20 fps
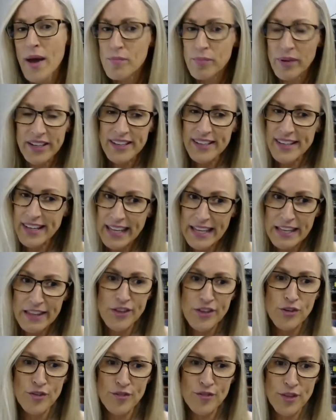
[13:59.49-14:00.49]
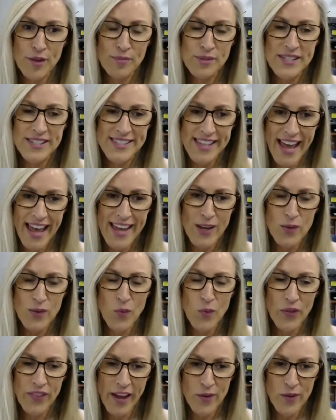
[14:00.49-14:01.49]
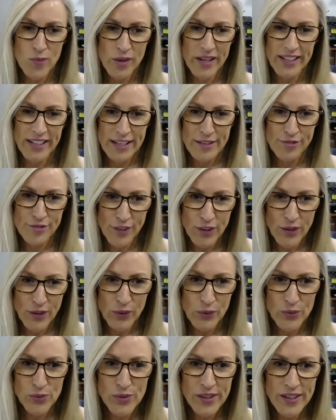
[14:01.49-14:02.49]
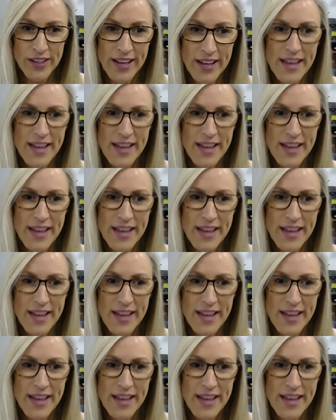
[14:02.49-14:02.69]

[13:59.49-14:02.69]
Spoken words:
But neither of them are saying what they really feel